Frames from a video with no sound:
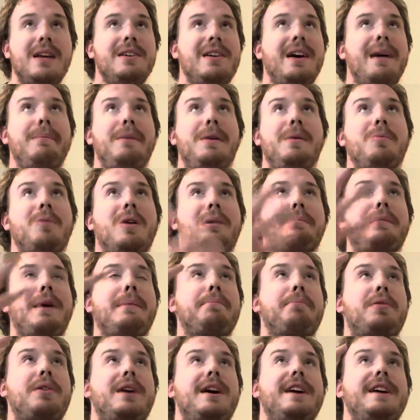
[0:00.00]
I mean, one of my
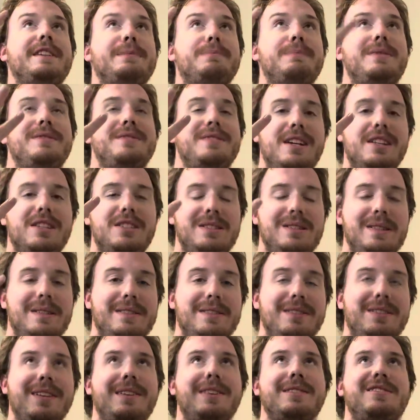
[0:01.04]
prized
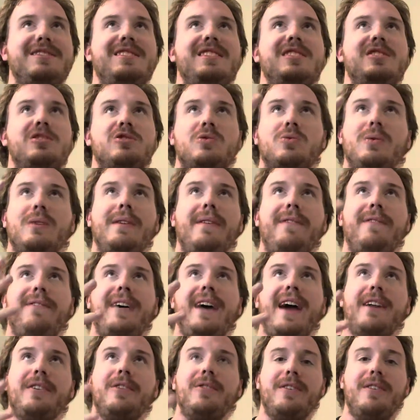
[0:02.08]
possessions is the Scream
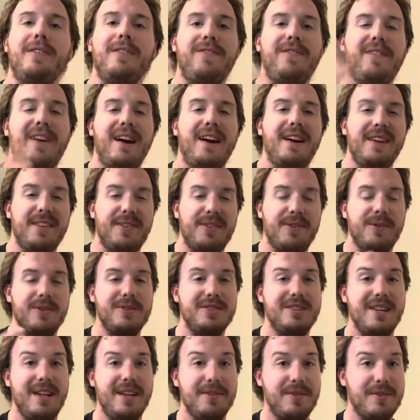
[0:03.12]
Factory Friday the
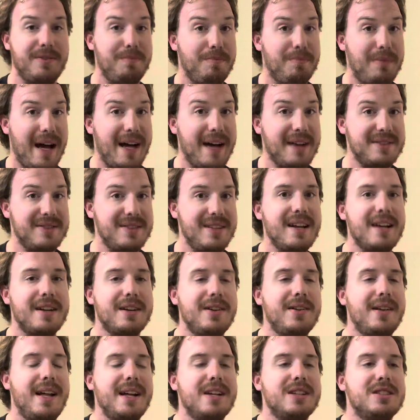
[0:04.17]
13th box set
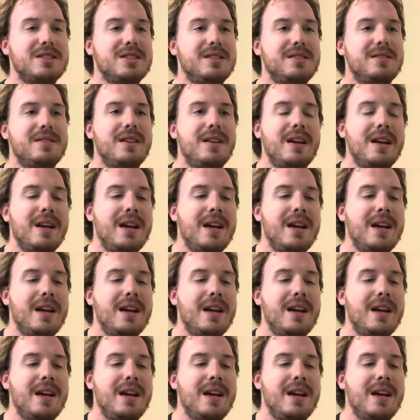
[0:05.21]
collection